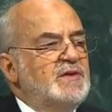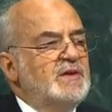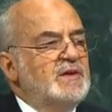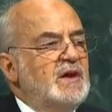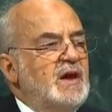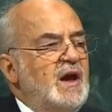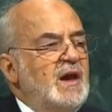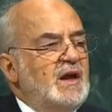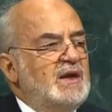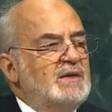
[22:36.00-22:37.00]

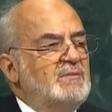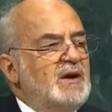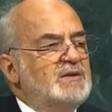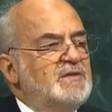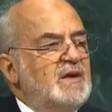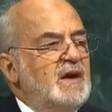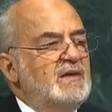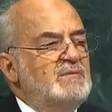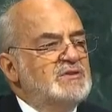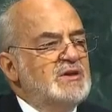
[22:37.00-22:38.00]
disseminated by Daesh.
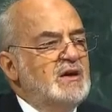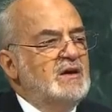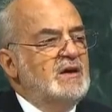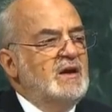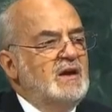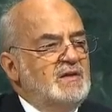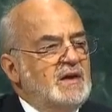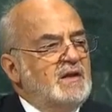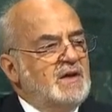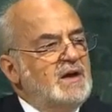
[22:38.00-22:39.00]
In order to
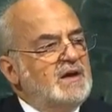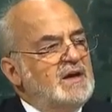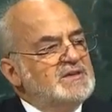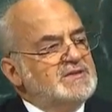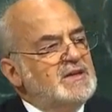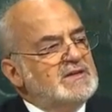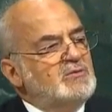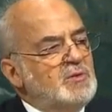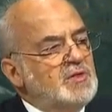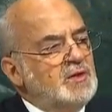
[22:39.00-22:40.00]
counter the effects
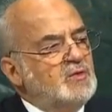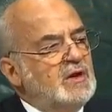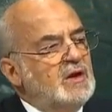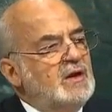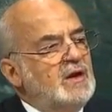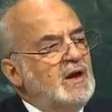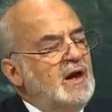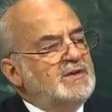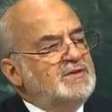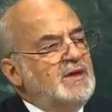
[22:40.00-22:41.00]
of these practices, we
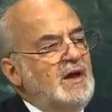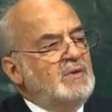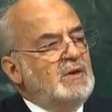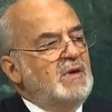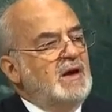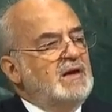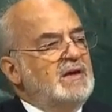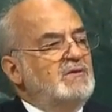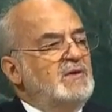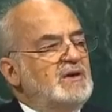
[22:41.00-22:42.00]
need the assistance
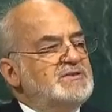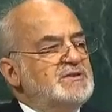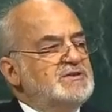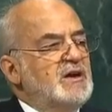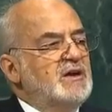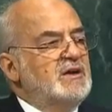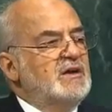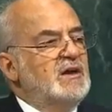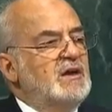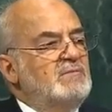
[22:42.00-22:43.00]
of the international
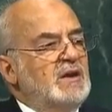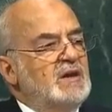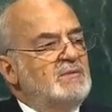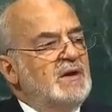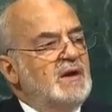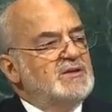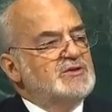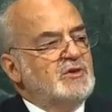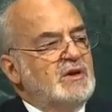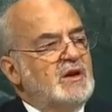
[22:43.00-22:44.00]
community
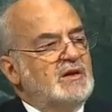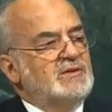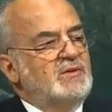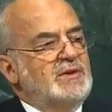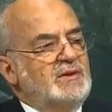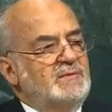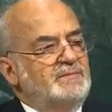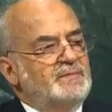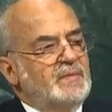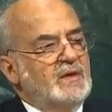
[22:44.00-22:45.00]
to provide
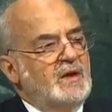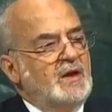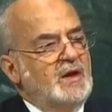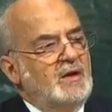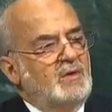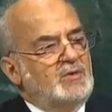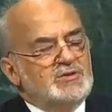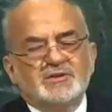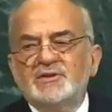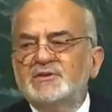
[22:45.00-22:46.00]
services.
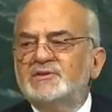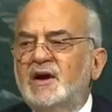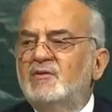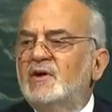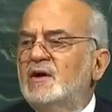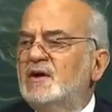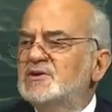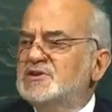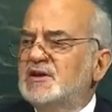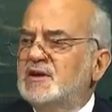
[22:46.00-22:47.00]
We need
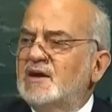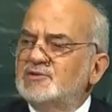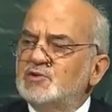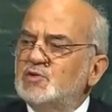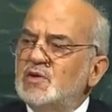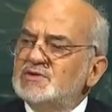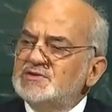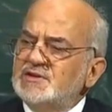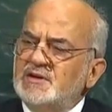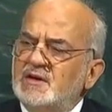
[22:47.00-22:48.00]
consultations and
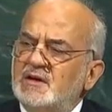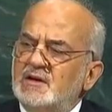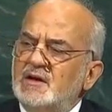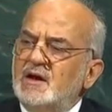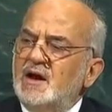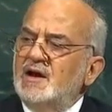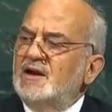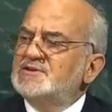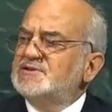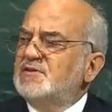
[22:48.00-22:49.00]
financial
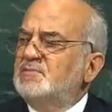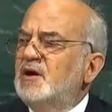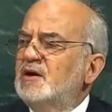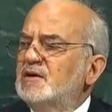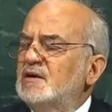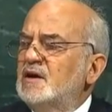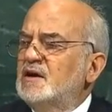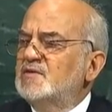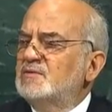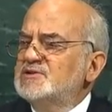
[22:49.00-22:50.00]
participation from
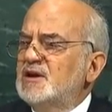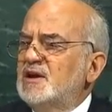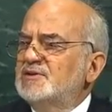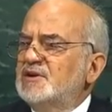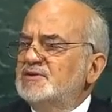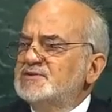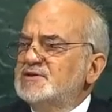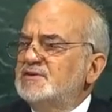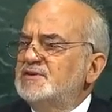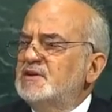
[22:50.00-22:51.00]
foreign
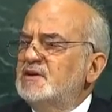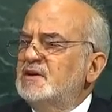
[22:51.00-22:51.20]
partners.